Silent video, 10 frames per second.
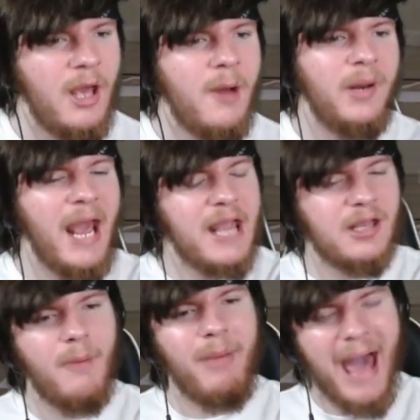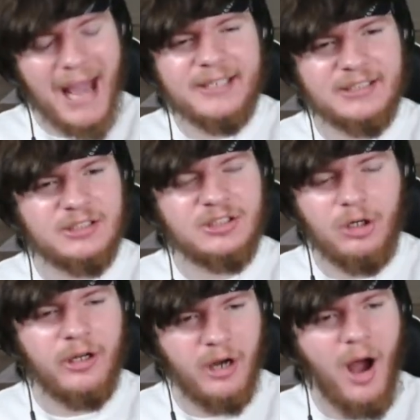But hey, come back, because it's
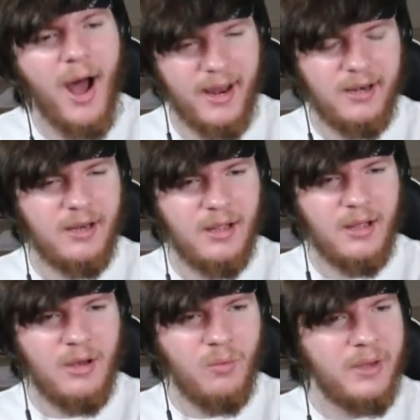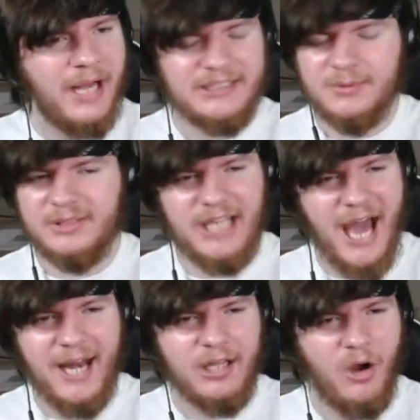turning on. We got some
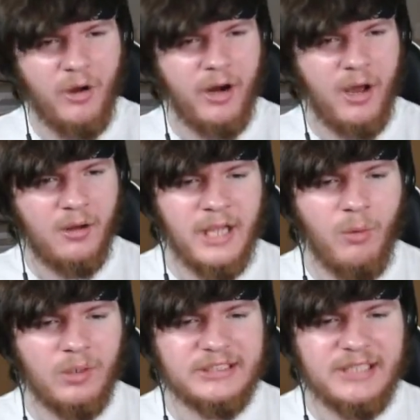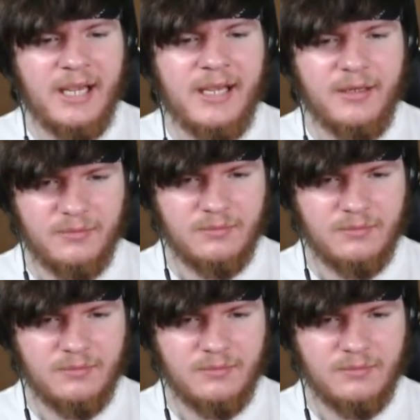static going on. Yeah, what's to eat?